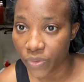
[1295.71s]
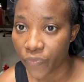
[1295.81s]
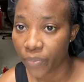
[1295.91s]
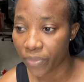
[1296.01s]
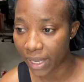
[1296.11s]
you
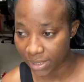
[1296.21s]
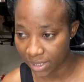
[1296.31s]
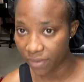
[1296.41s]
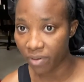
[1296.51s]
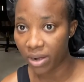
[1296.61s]
from
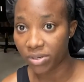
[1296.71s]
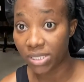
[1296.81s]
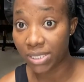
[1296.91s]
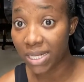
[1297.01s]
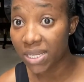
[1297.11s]
getting the
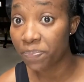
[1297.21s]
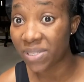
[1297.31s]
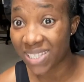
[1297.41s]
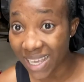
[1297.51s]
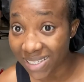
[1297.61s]
virus
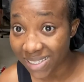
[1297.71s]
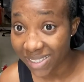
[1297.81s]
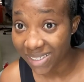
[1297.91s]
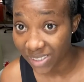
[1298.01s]
30%.